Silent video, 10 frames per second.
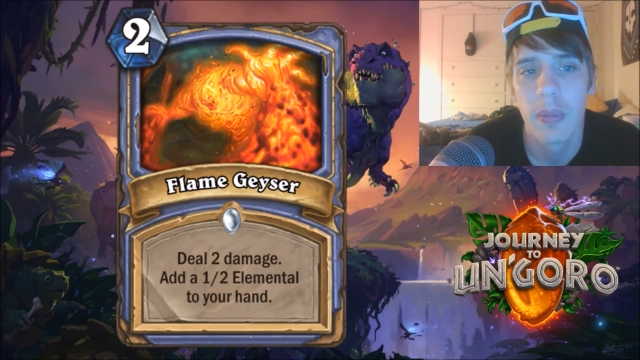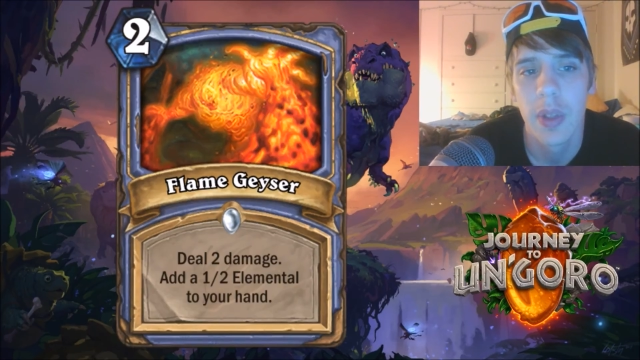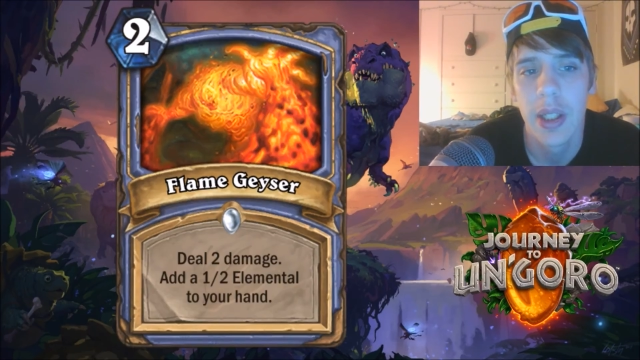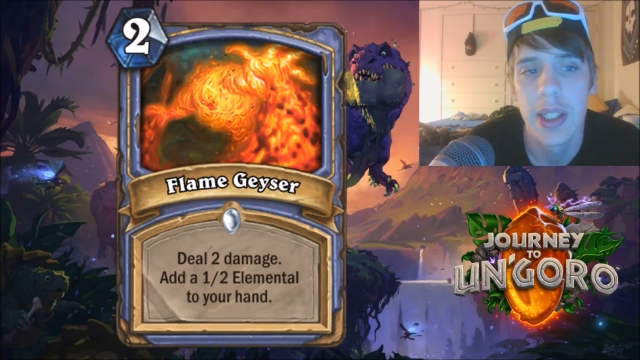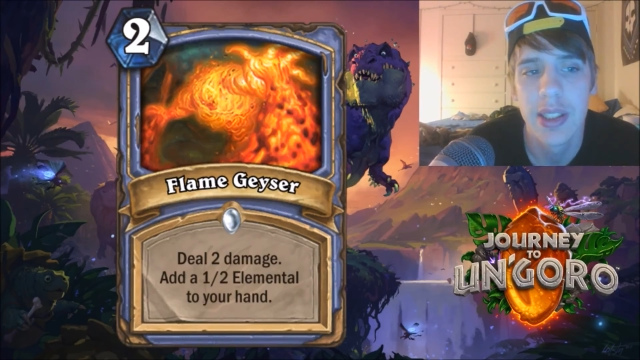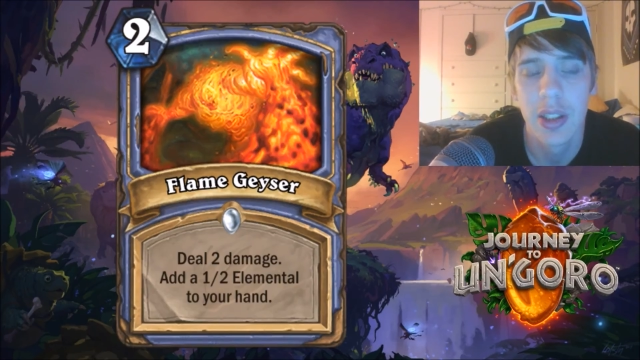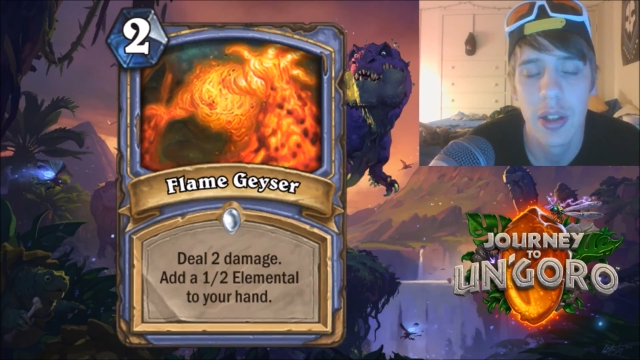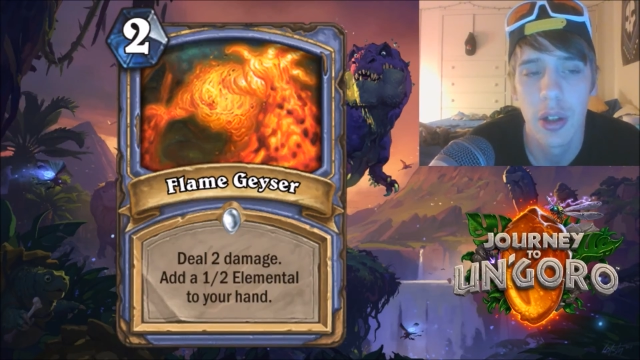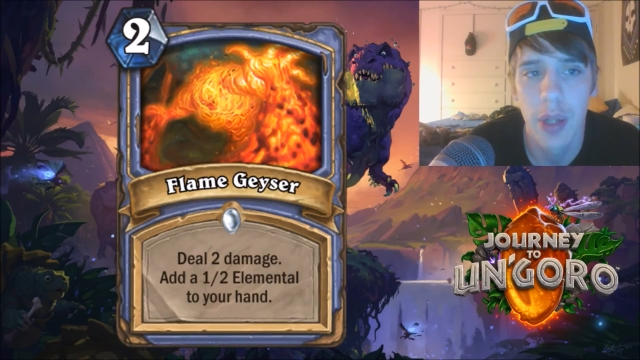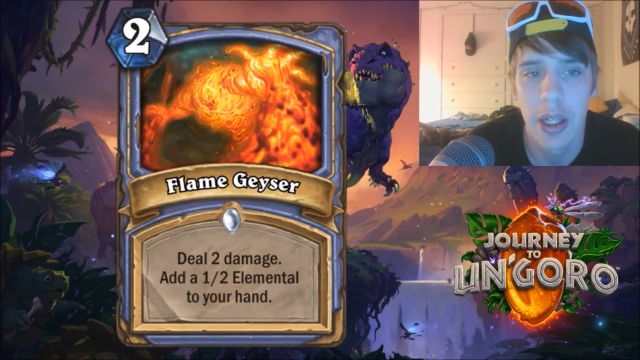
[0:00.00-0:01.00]
This is an
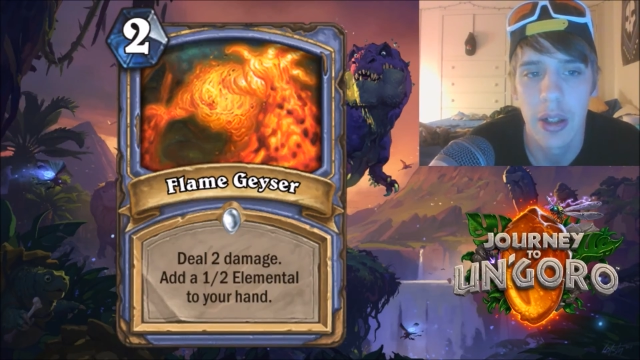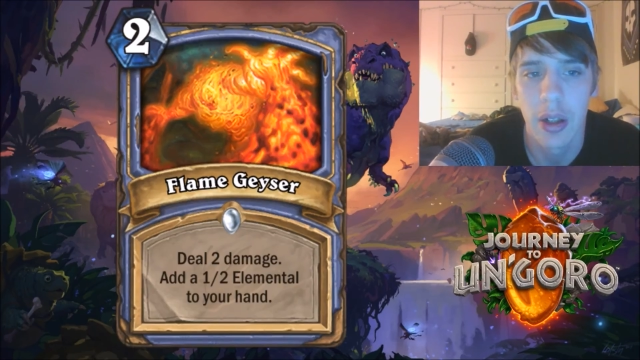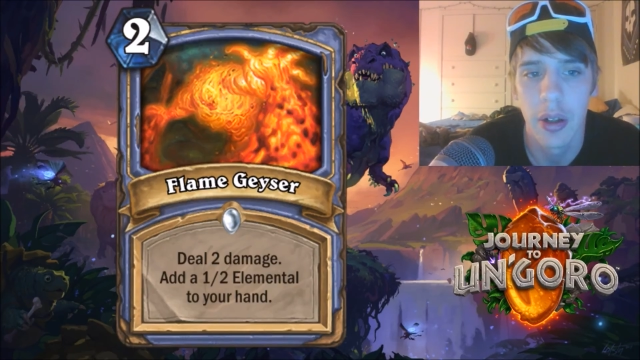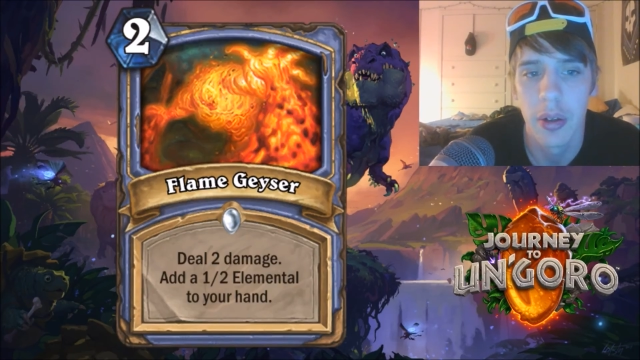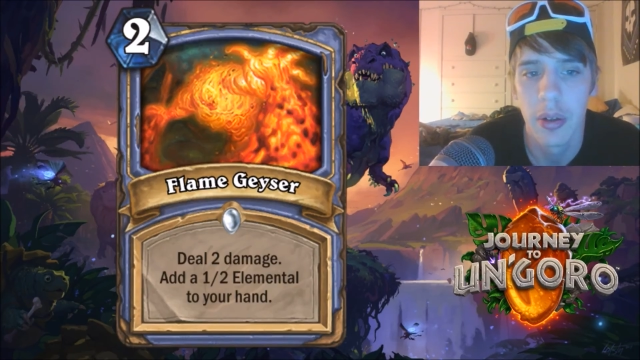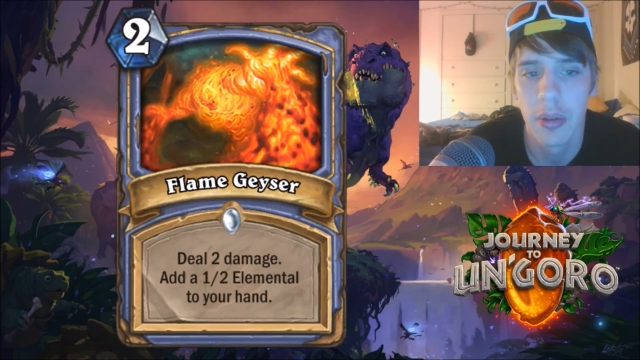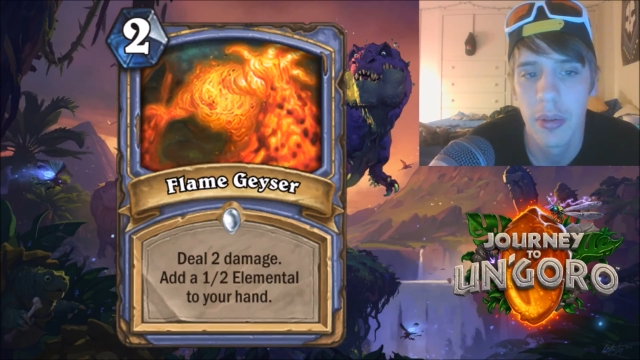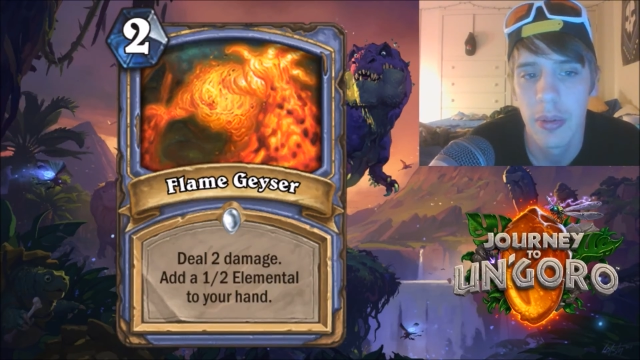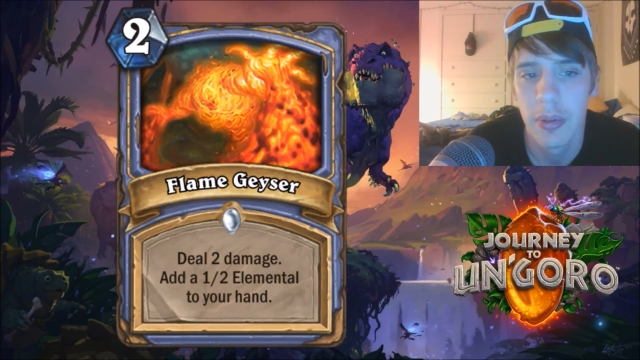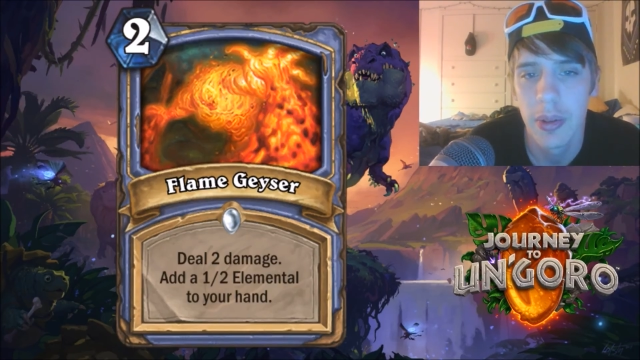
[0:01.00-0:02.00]
okay card.
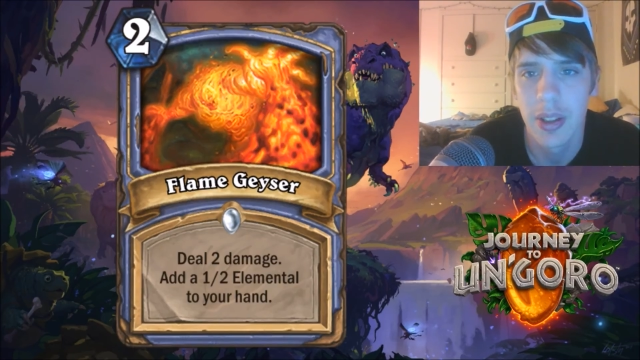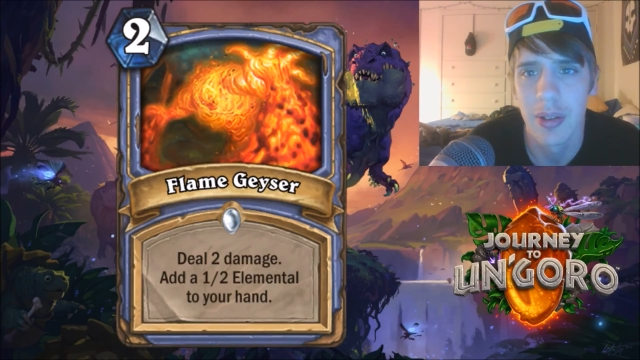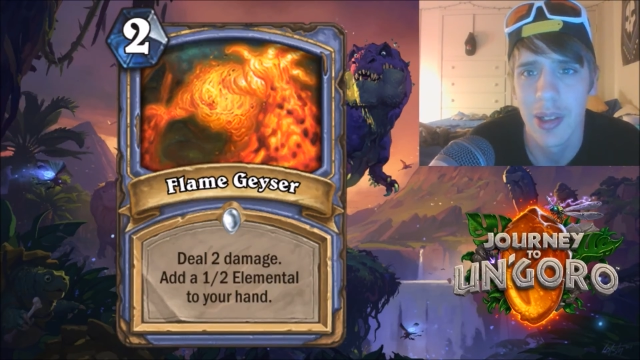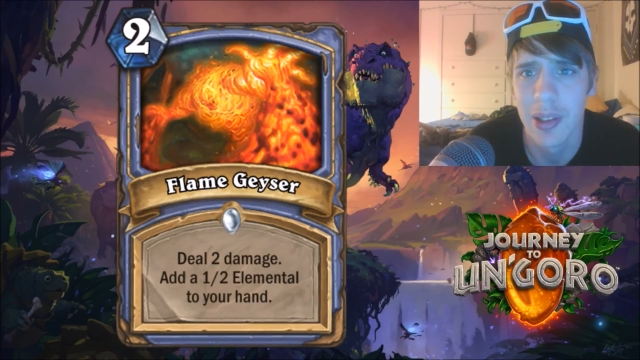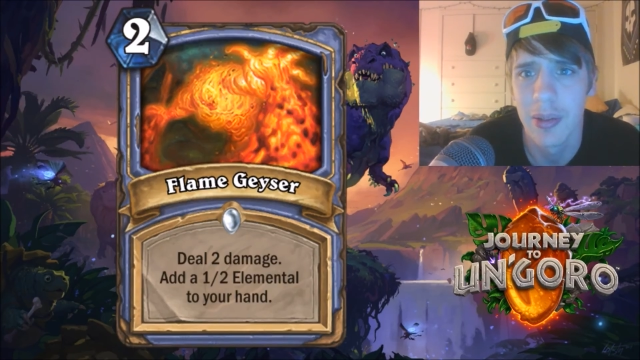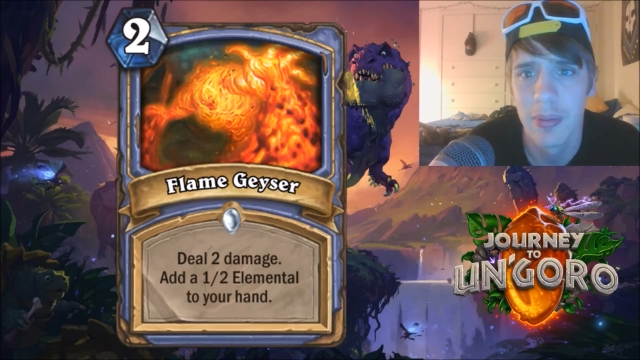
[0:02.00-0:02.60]
It's alright.